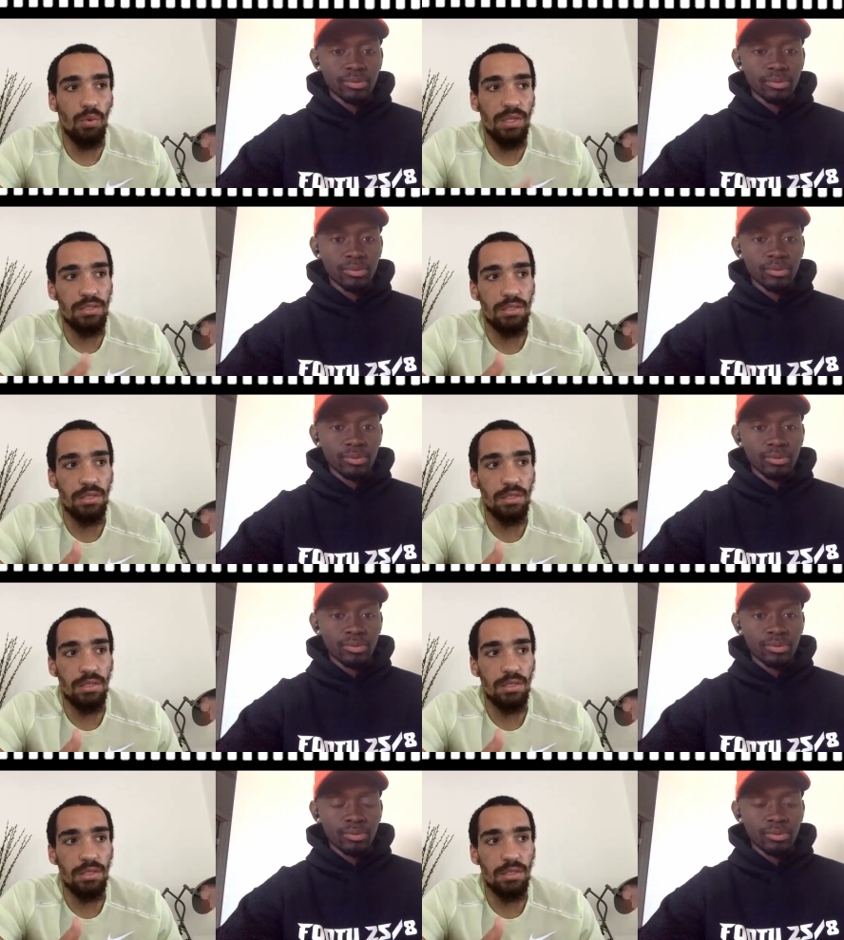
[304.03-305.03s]
Speaker 1: went to
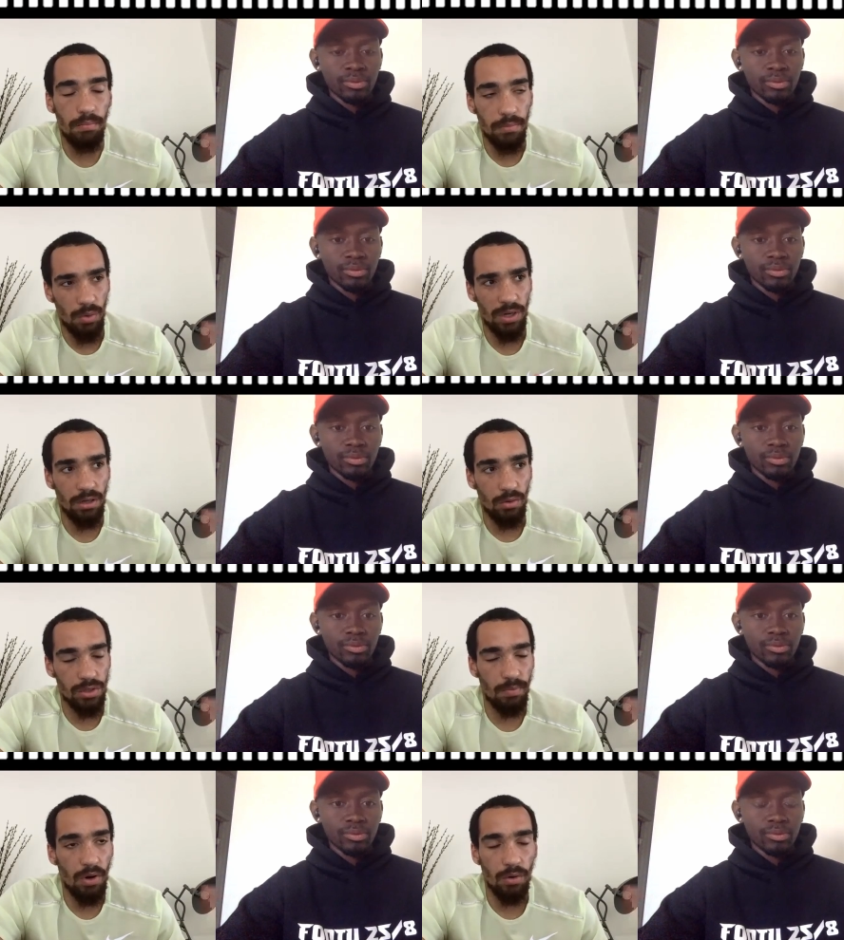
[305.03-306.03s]
um, I went on loan to
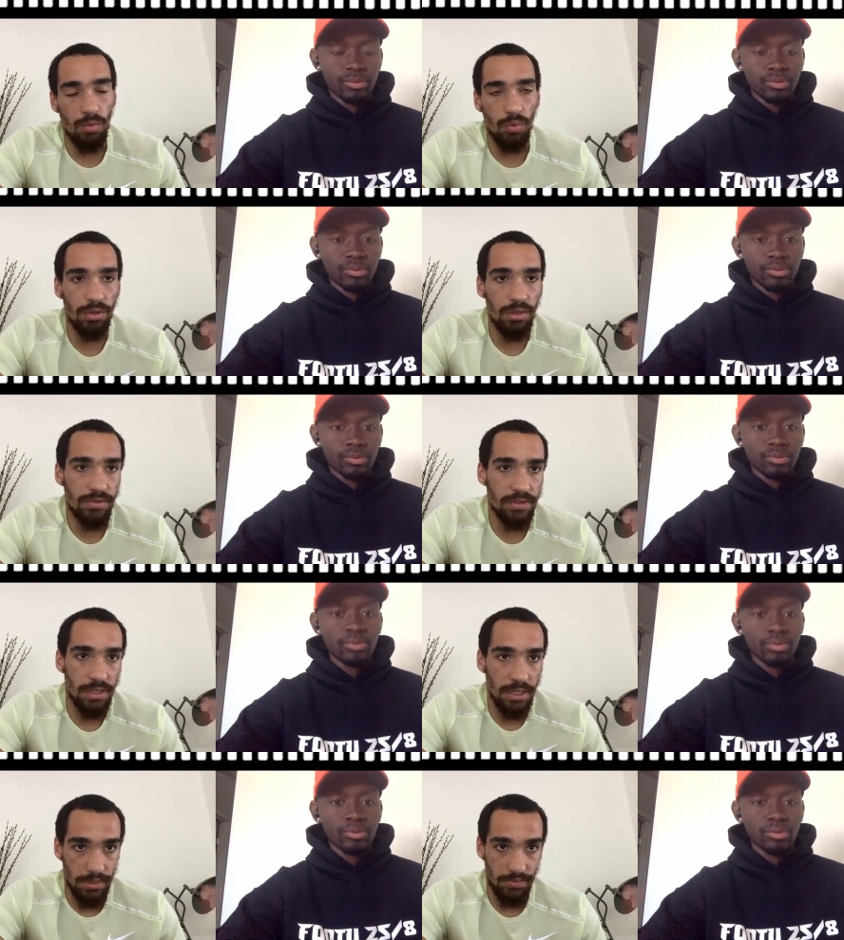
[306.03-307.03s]
Bolton Wanderers
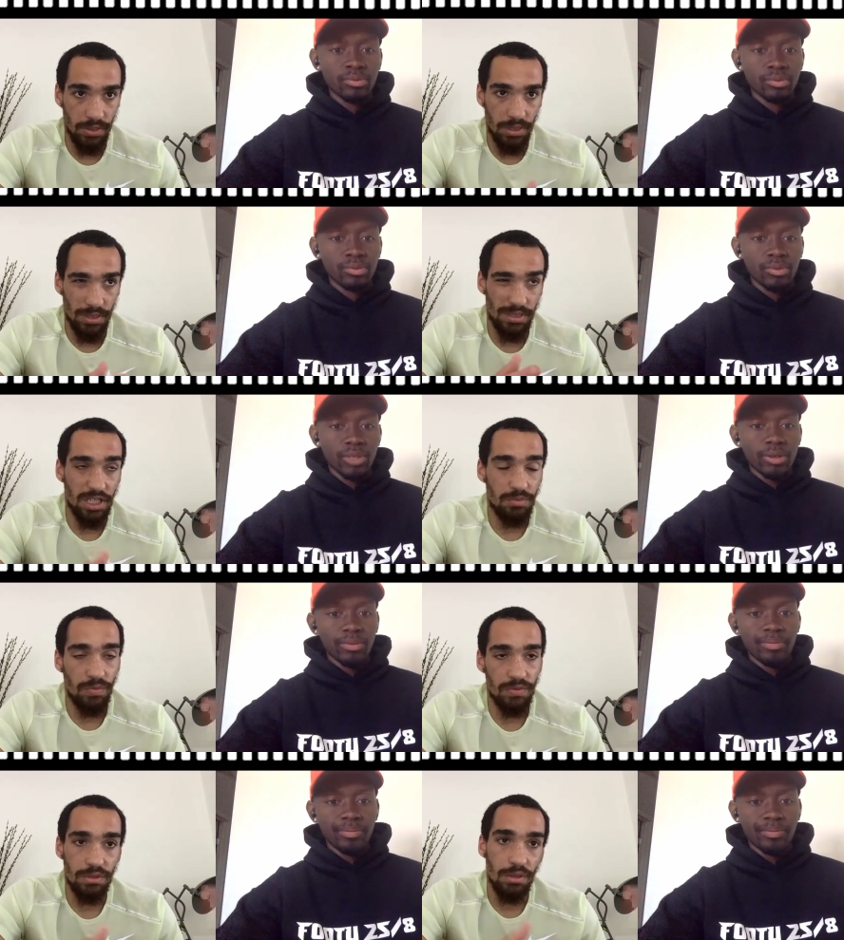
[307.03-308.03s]
for six yeah.
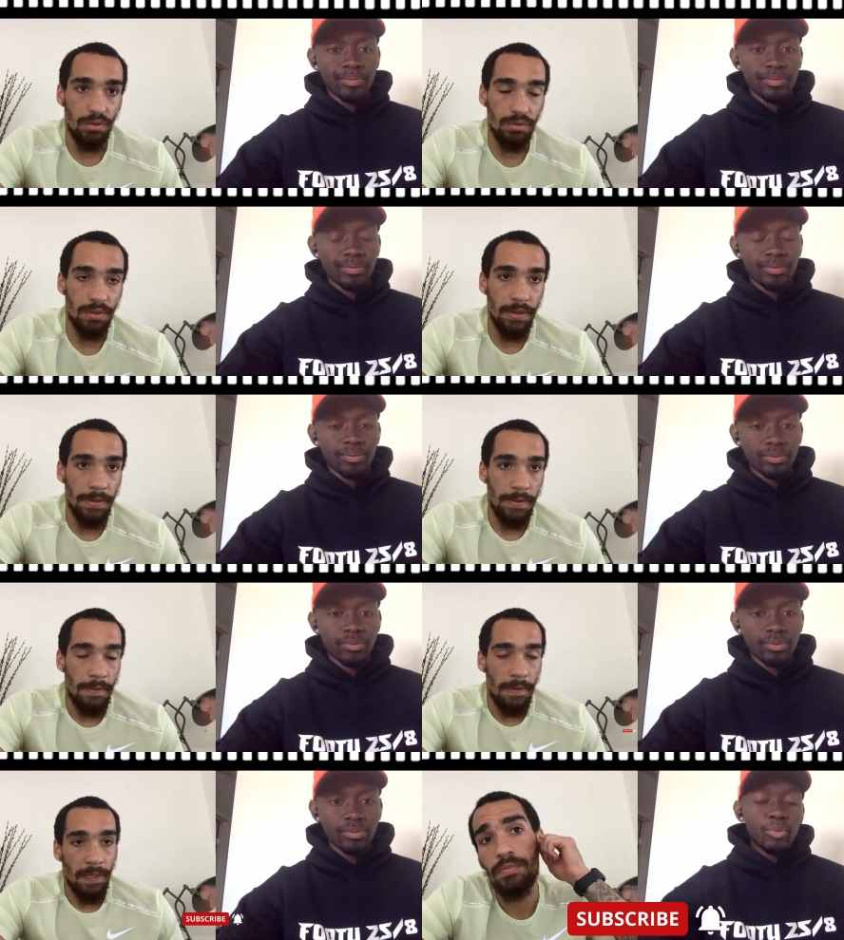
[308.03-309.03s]
months long
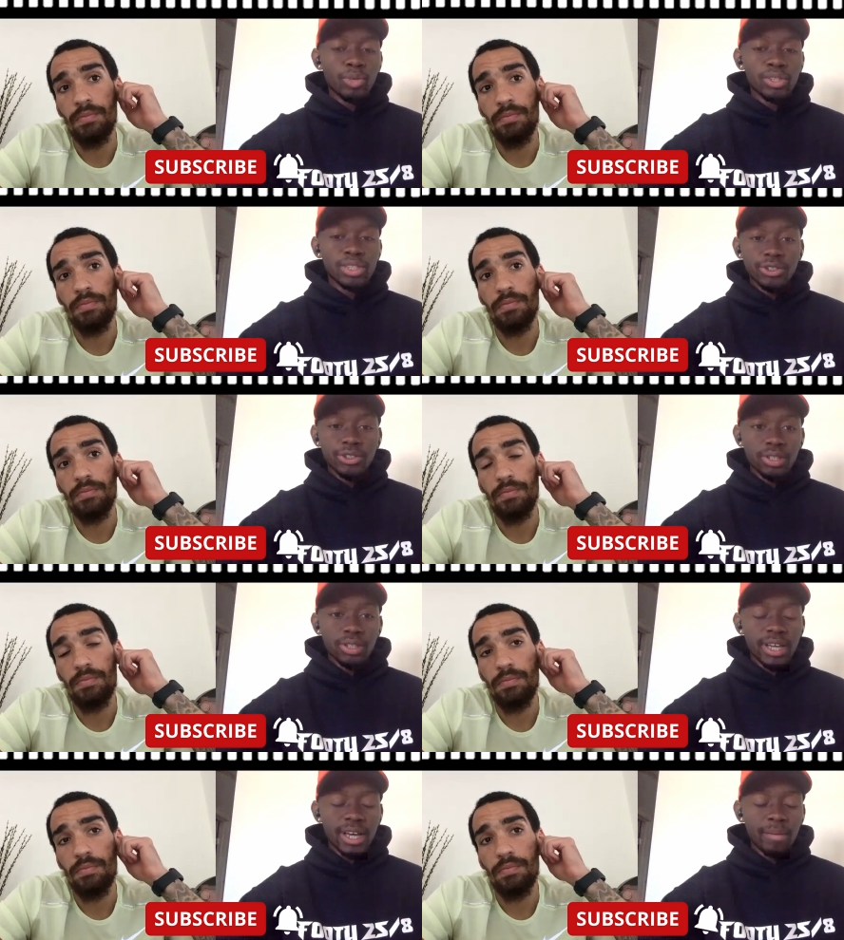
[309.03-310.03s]
Speaker 2: was that during the
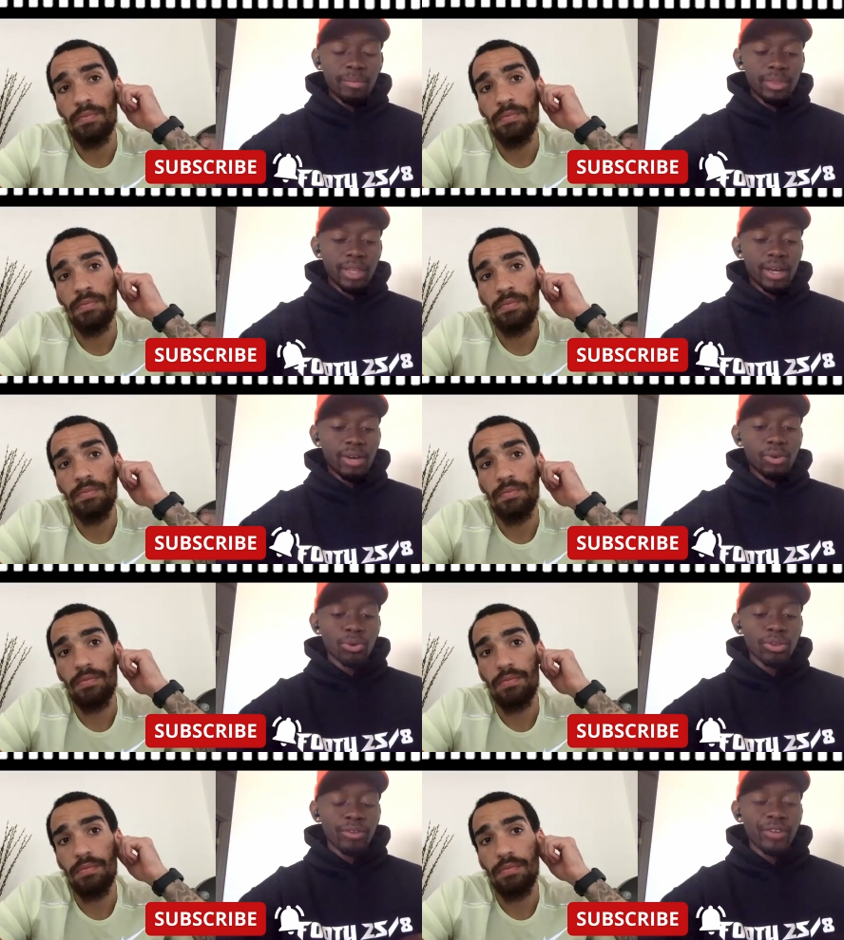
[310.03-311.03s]
time that all the
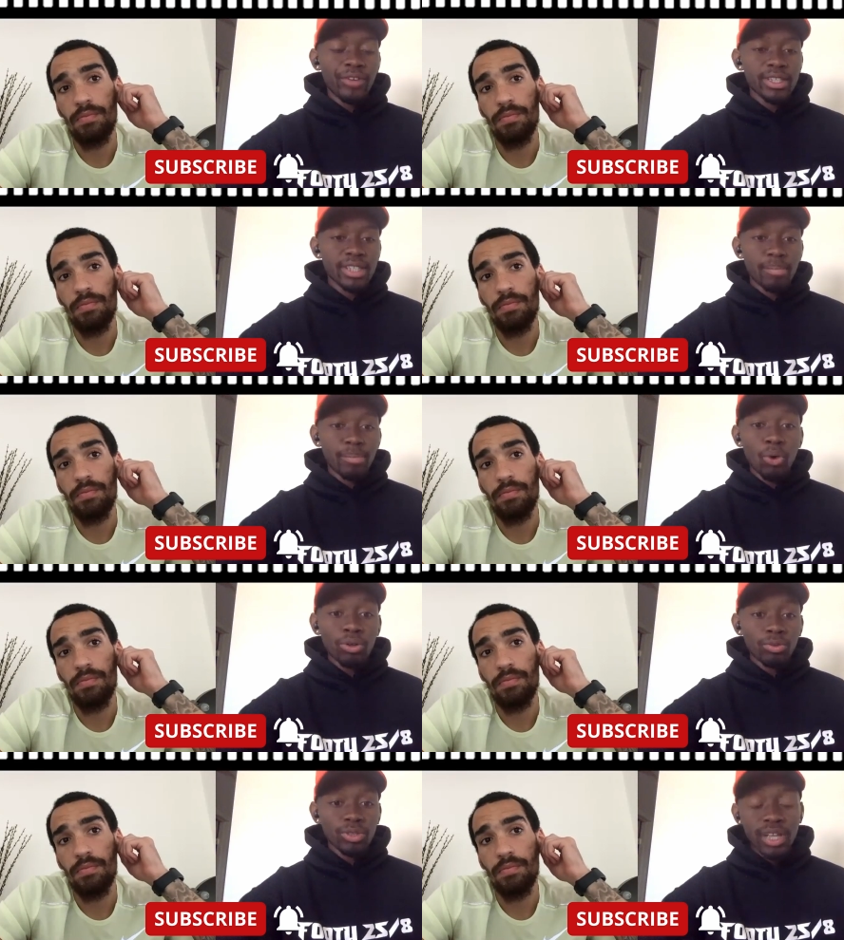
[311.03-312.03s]
things at Bolton
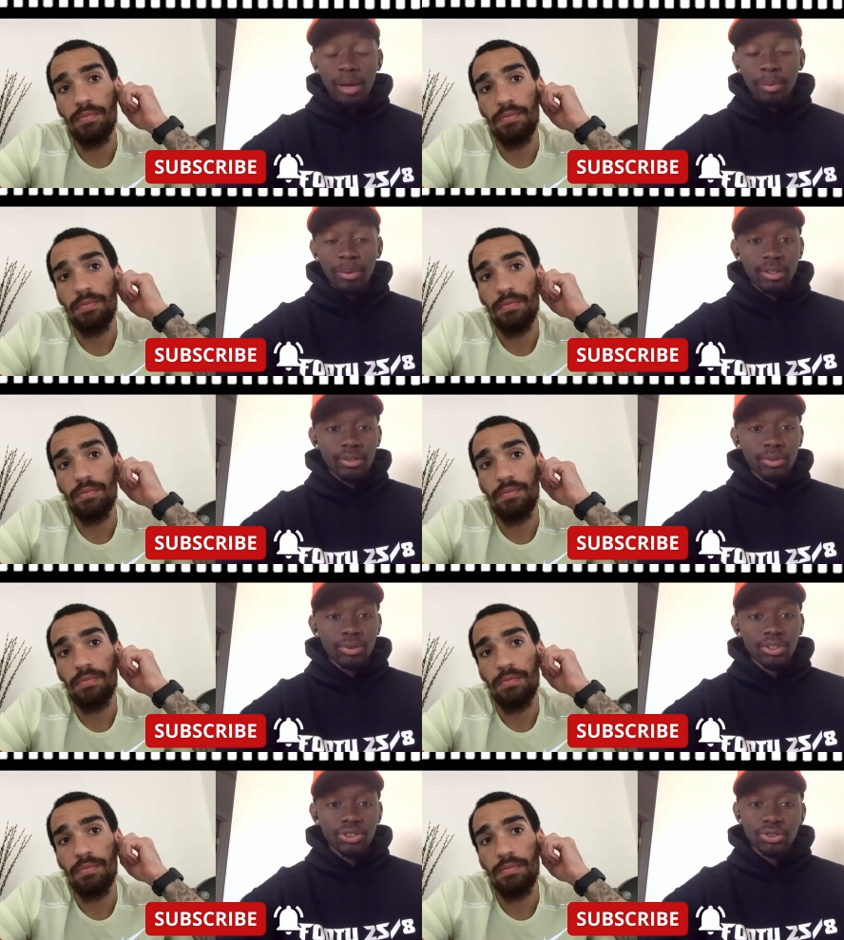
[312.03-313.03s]
was happening, or
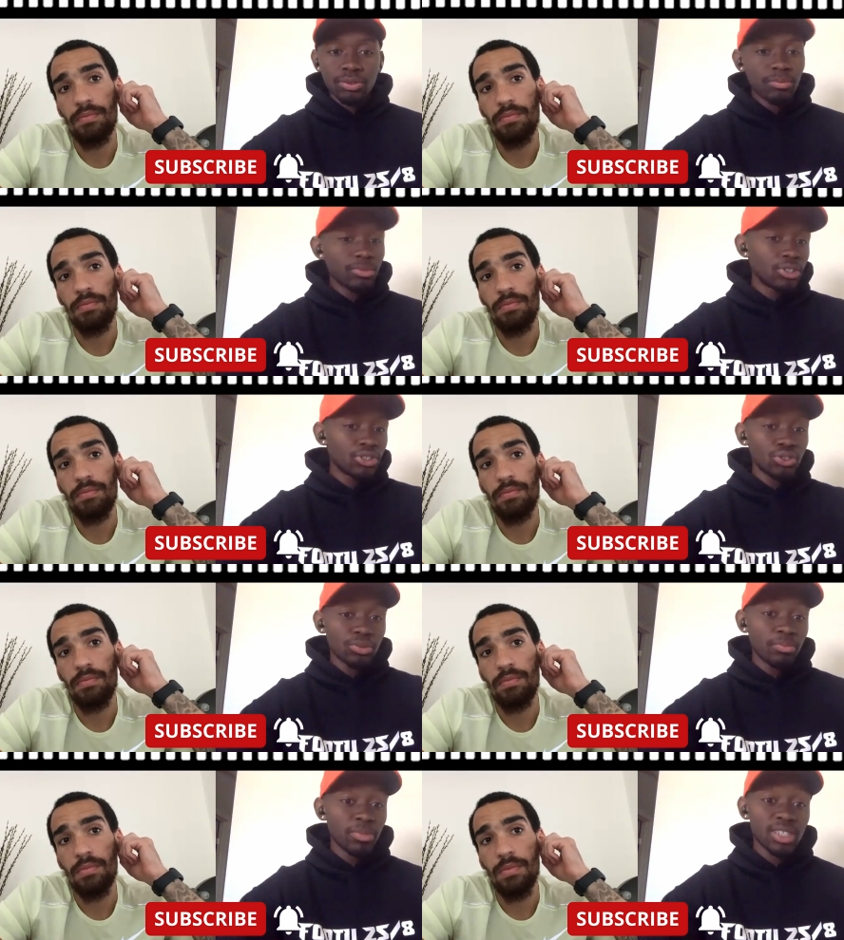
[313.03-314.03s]
did you did you
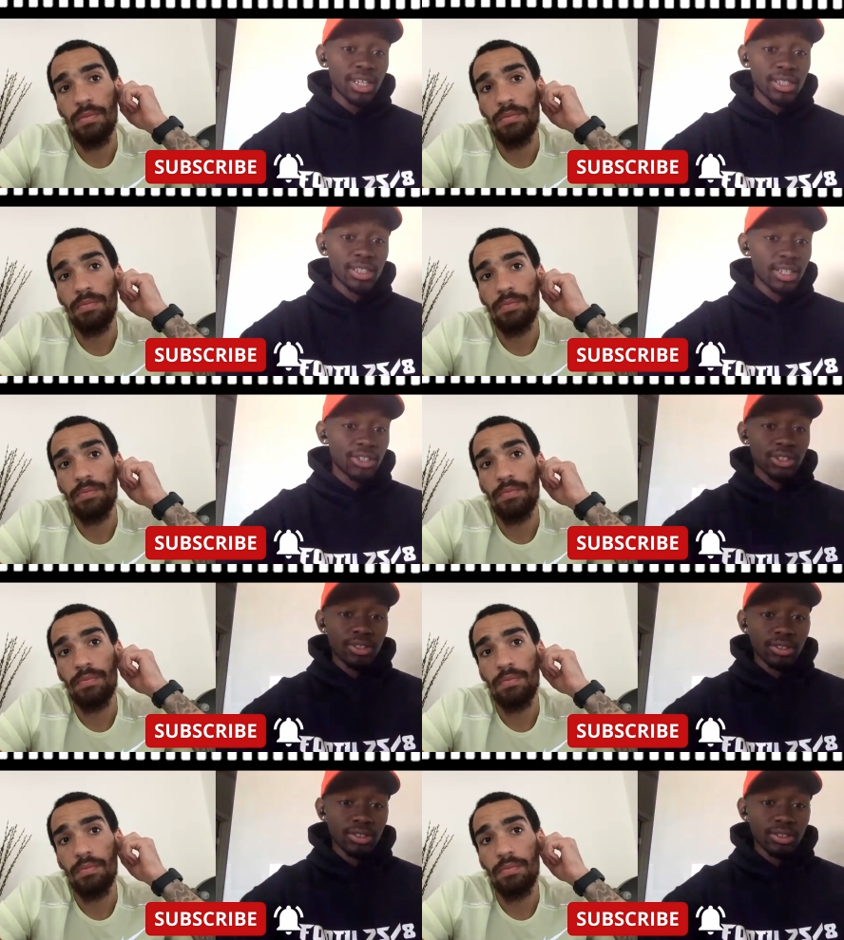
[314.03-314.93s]
miss that stage and